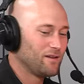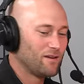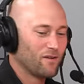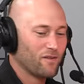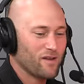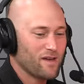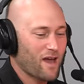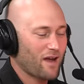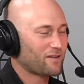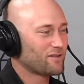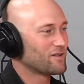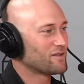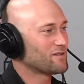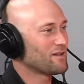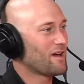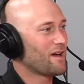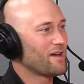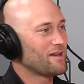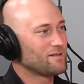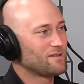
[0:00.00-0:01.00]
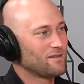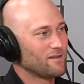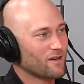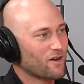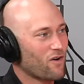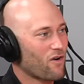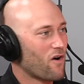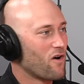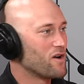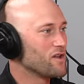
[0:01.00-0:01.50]
you know, the exercise and the
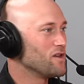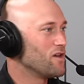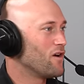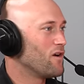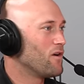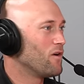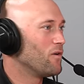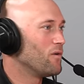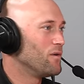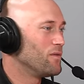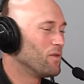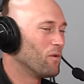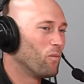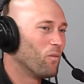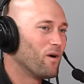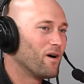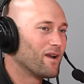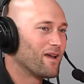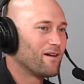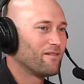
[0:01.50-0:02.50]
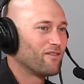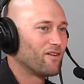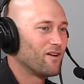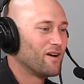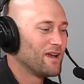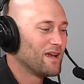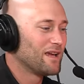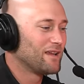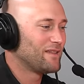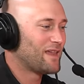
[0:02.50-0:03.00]
cardio and the whatever,
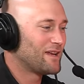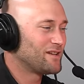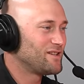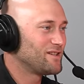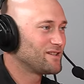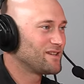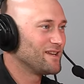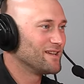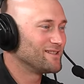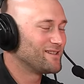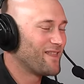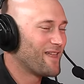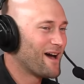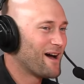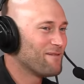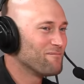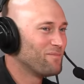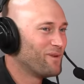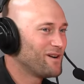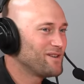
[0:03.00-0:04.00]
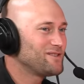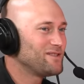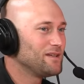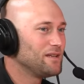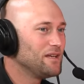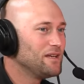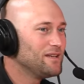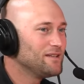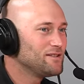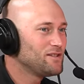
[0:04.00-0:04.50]
that just gets that much
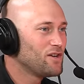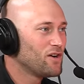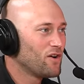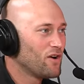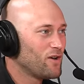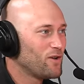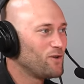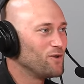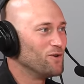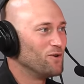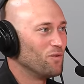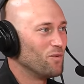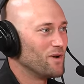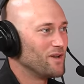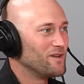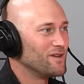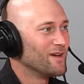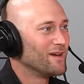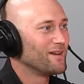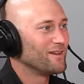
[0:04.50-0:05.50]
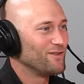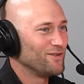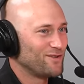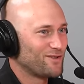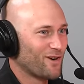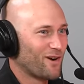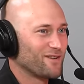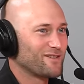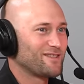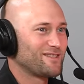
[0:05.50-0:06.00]
easier to do when you
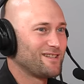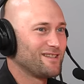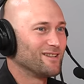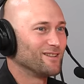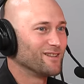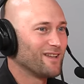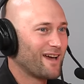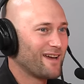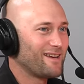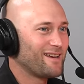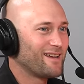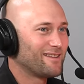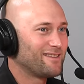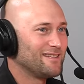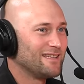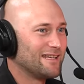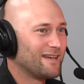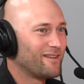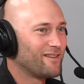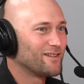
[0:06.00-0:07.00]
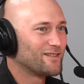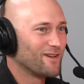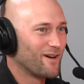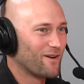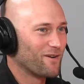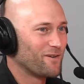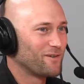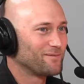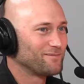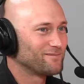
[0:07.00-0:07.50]
start to see the light at the end of the
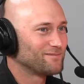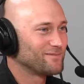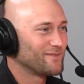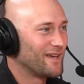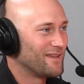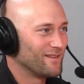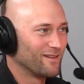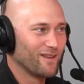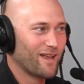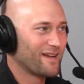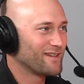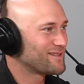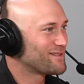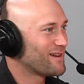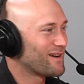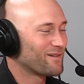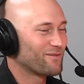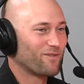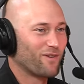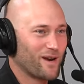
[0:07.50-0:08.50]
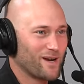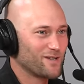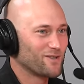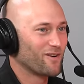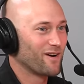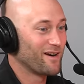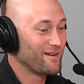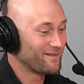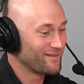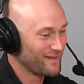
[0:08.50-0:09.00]
tunnel. And the light's not a freight
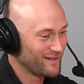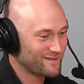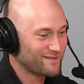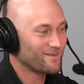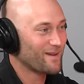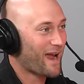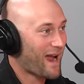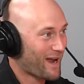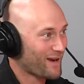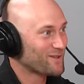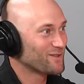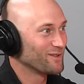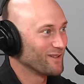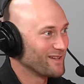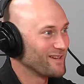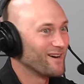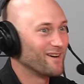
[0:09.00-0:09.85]
train. It's actually